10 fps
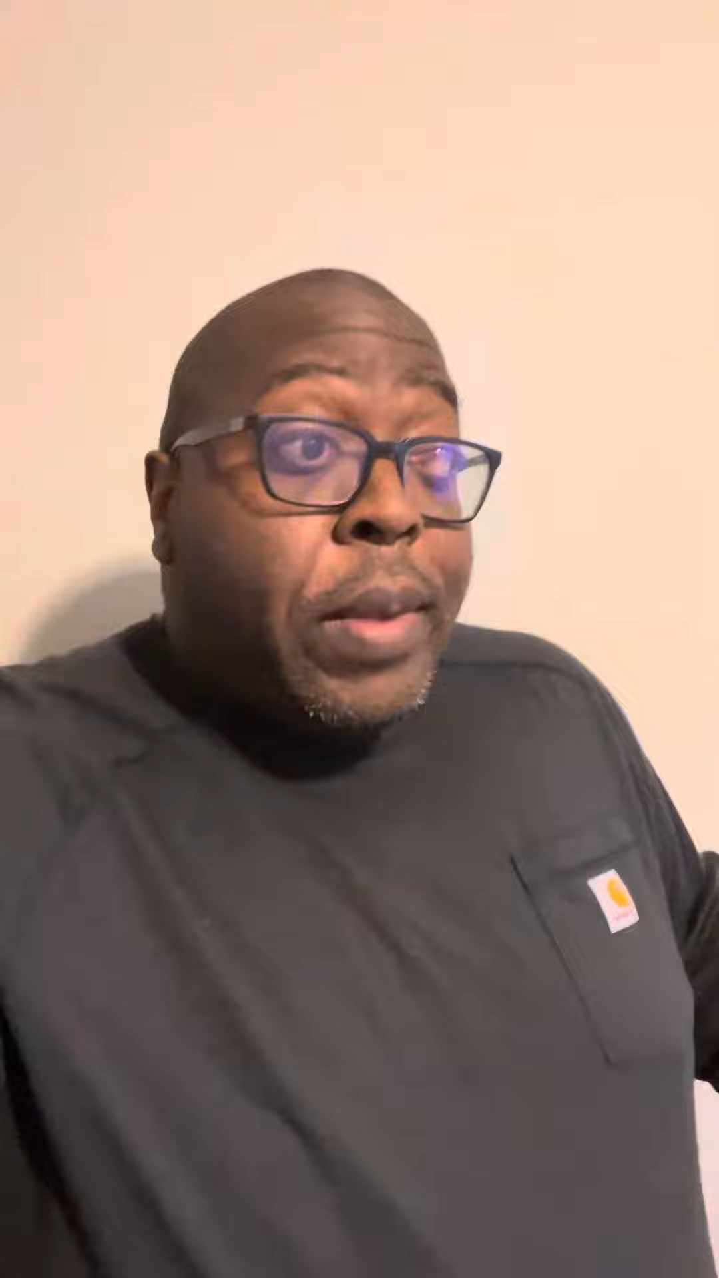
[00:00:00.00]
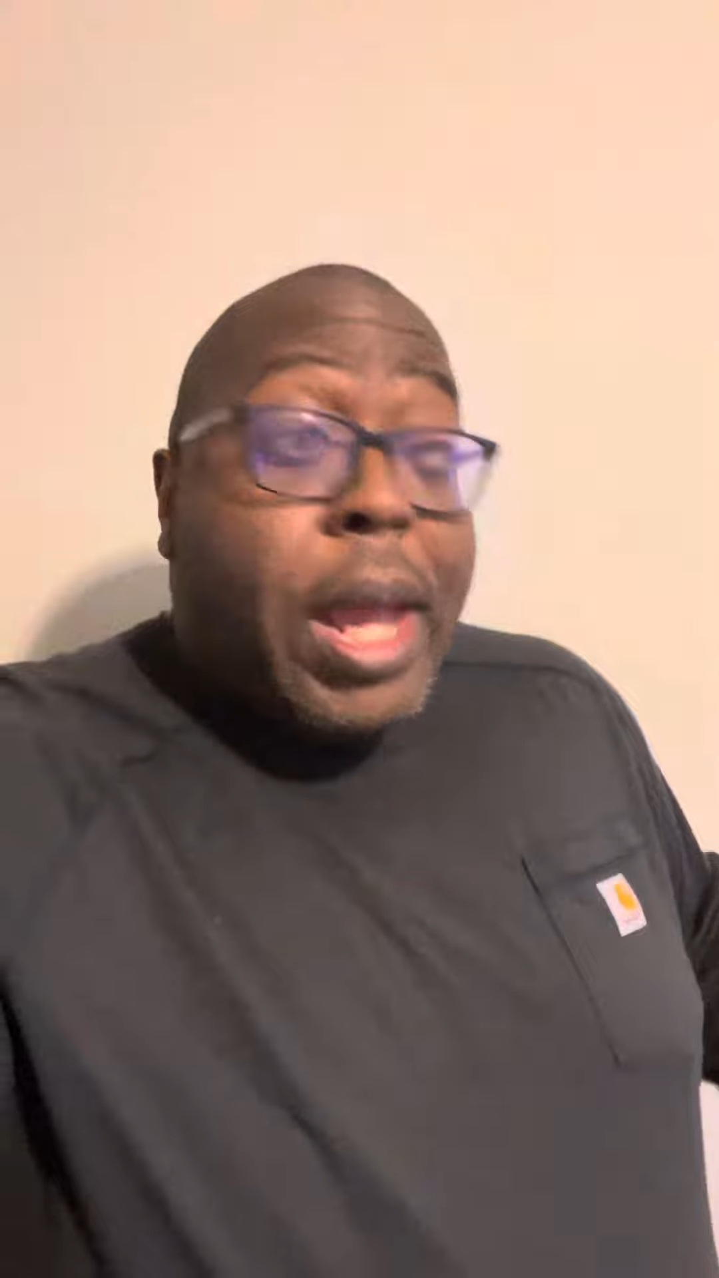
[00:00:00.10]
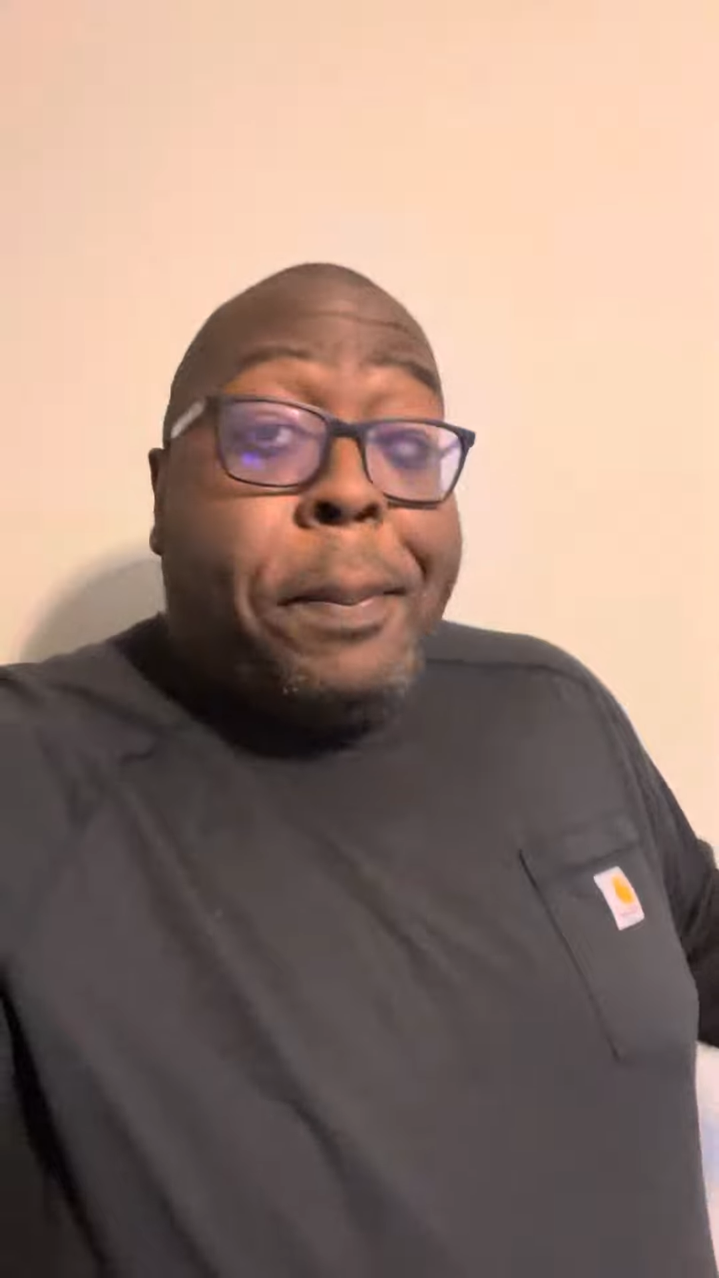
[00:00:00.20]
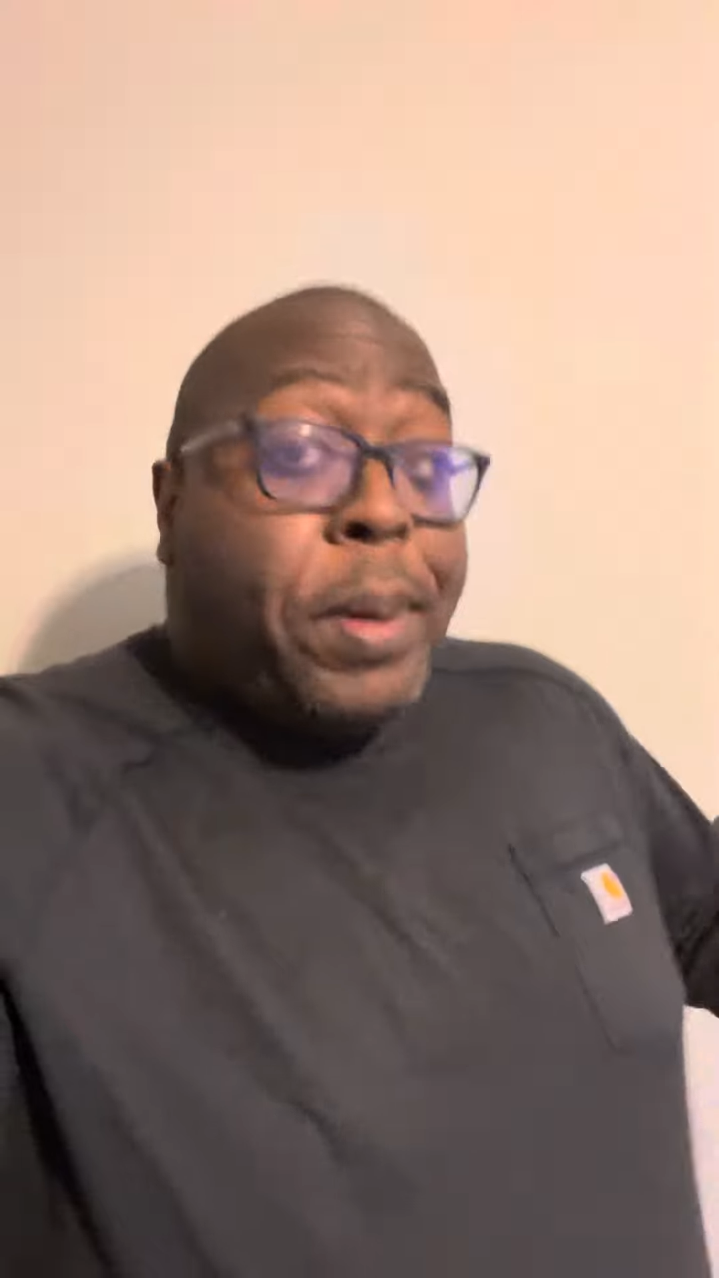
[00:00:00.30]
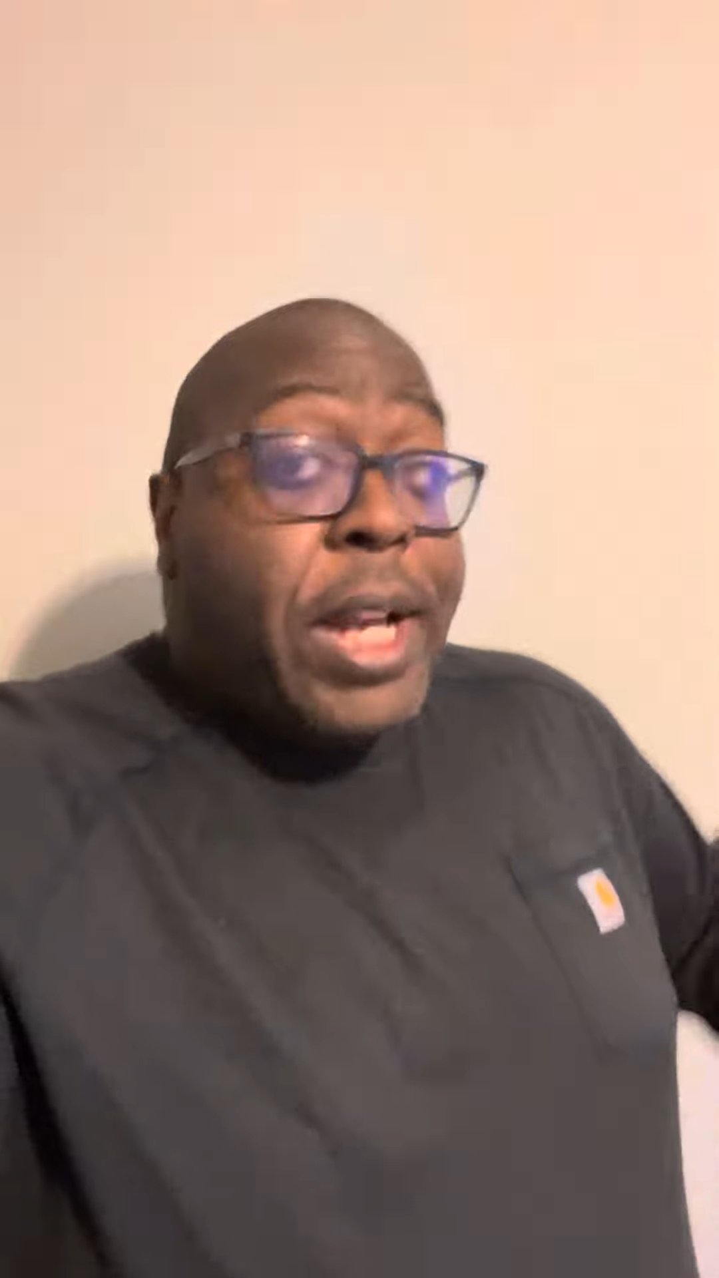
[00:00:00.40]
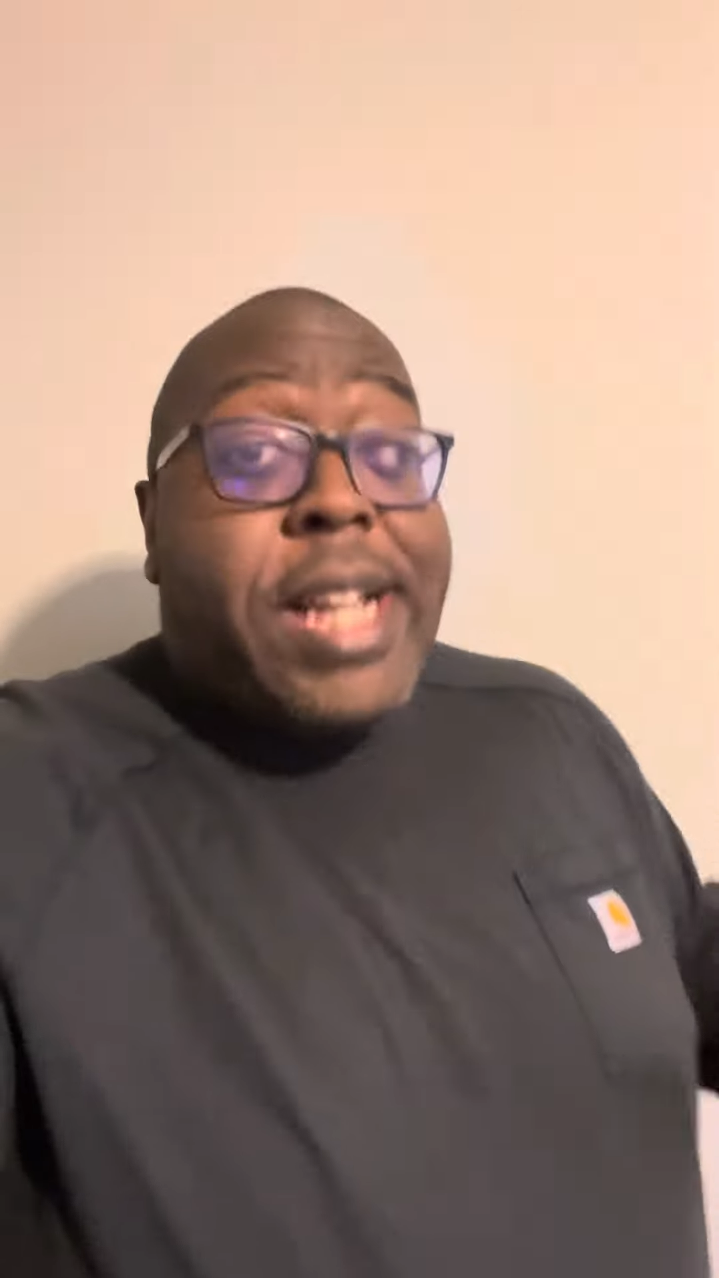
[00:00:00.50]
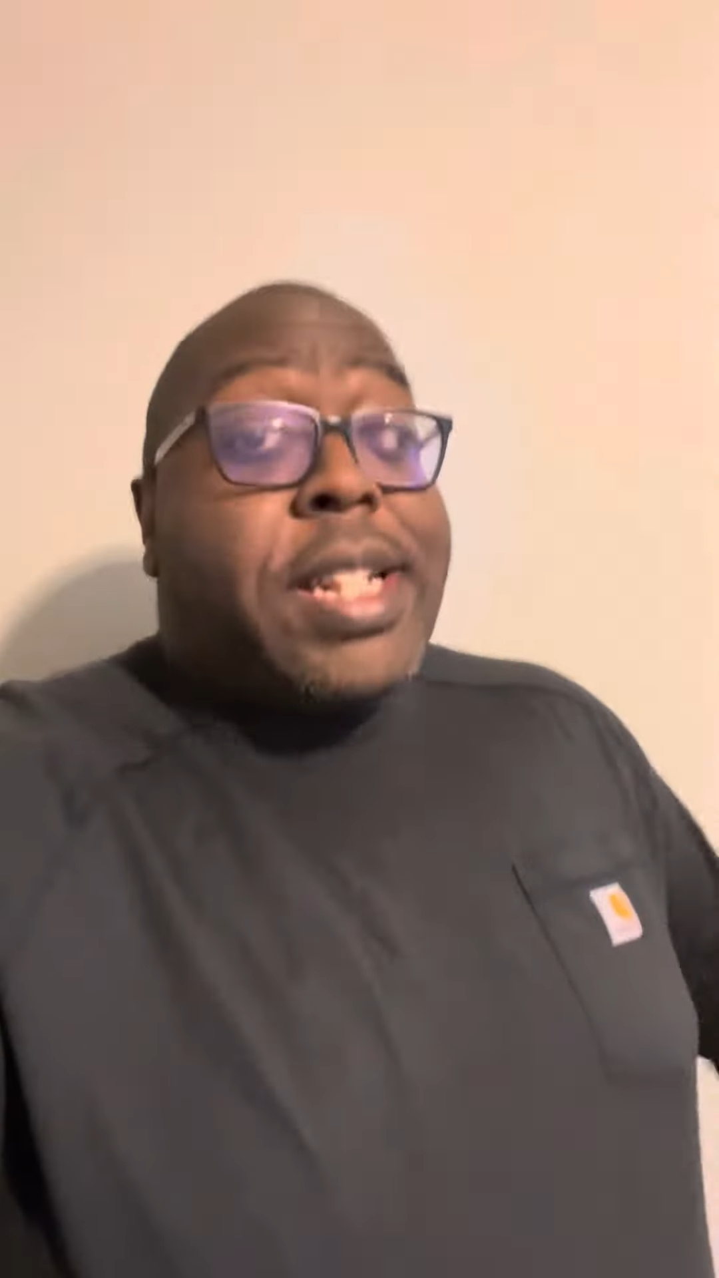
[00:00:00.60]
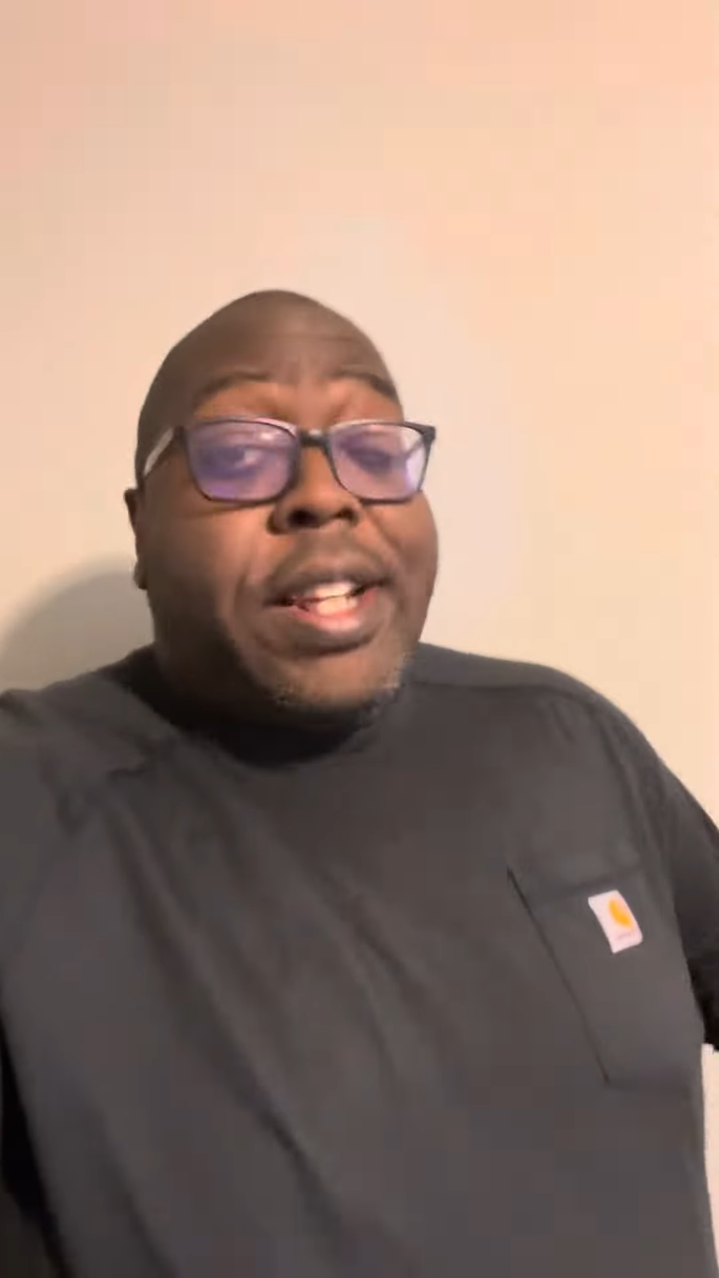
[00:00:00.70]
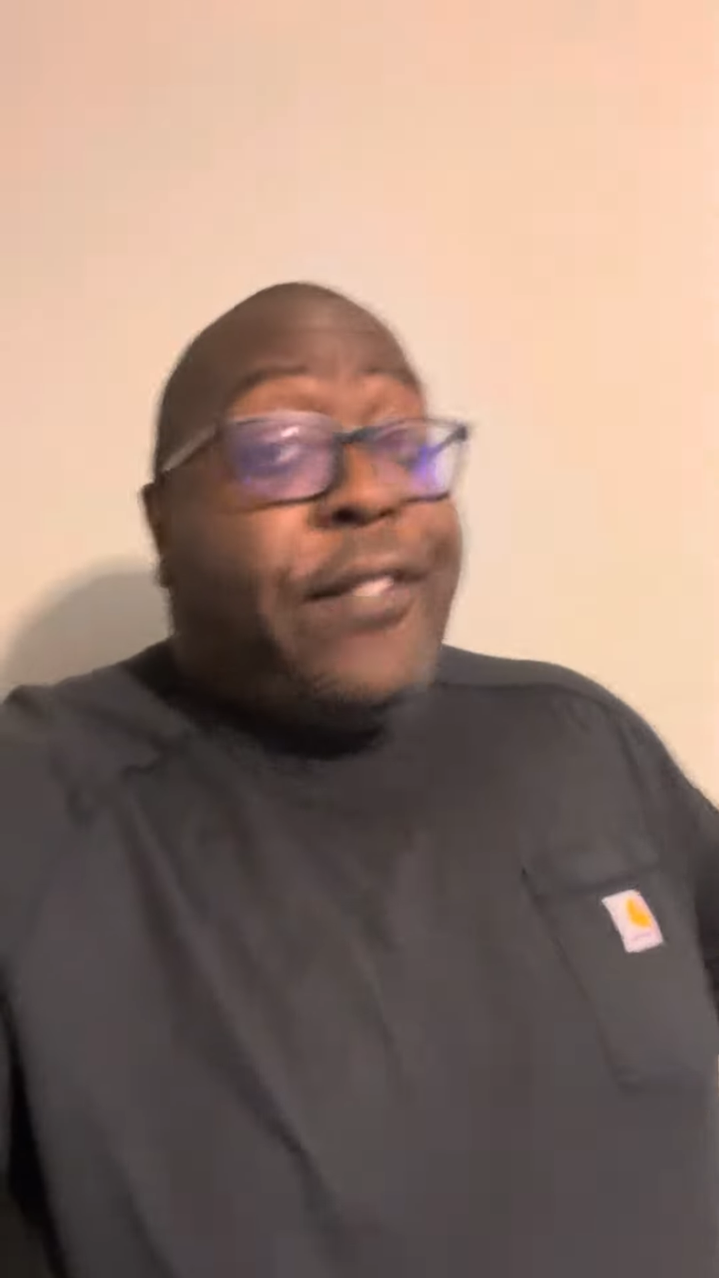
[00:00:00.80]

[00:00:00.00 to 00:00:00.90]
and pleasantly